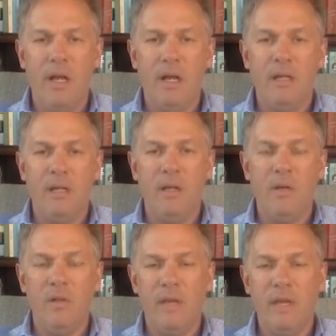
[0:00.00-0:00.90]
you
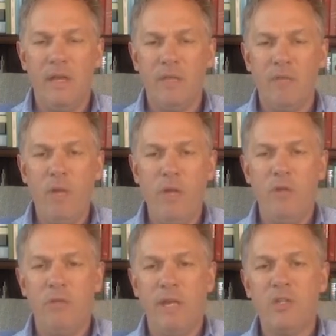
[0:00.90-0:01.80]
know, that if we
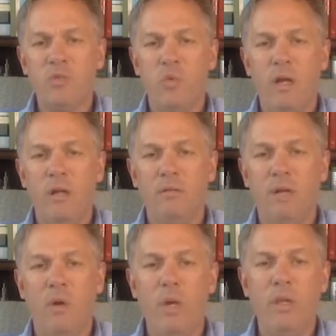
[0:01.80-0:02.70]
do things well,
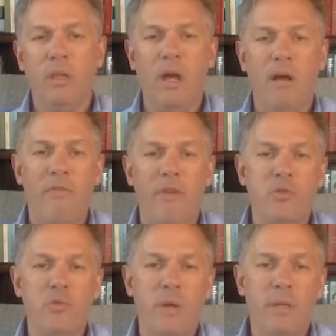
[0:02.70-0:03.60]
we love
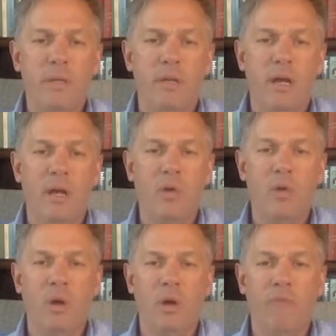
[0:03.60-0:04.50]
those women
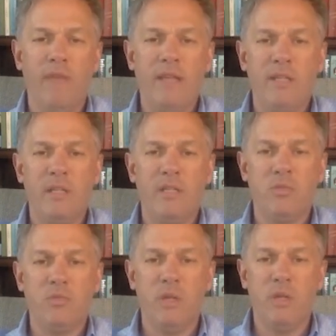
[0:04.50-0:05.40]
who are facing these
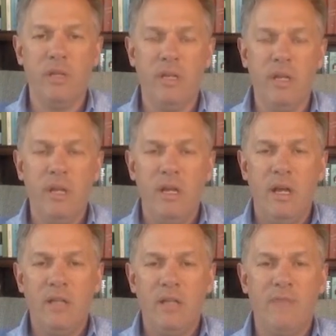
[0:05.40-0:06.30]
really
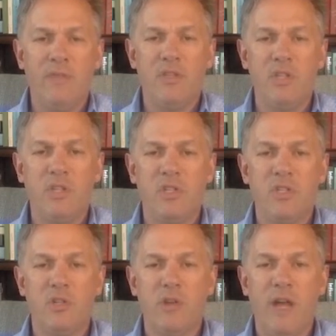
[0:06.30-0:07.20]
tough decisions
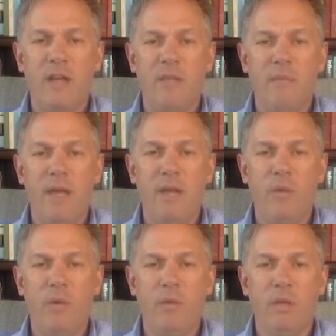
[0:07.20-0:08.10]
they're trying to make.
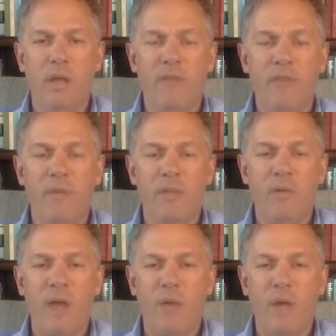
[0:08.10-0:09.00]
We love them in the
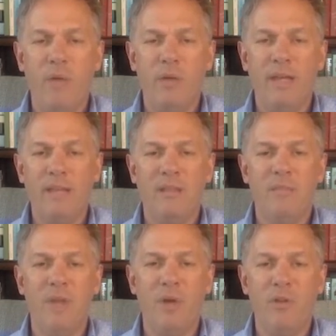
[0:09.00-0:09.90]
right way. We let them
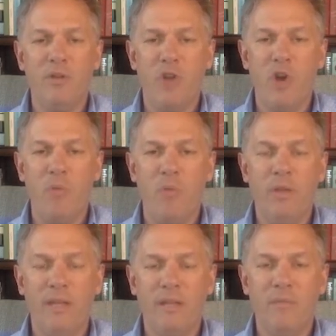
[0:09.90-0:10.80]
know there's hope. We
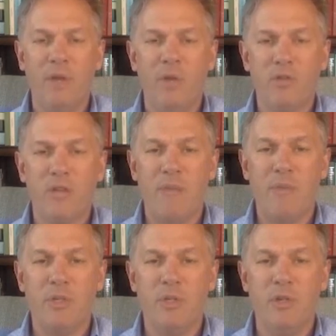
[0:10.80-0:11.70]
let them know there's
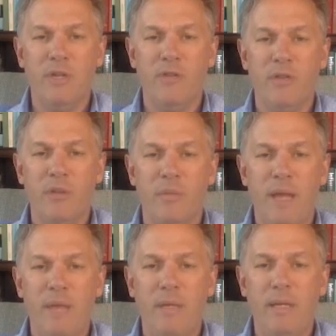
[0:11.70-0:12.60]
opportunity for their
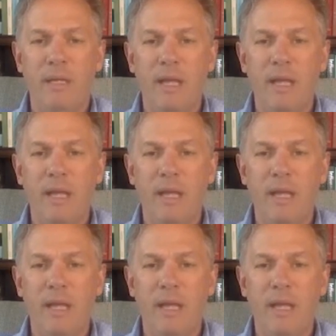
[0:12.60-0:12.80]
baby, and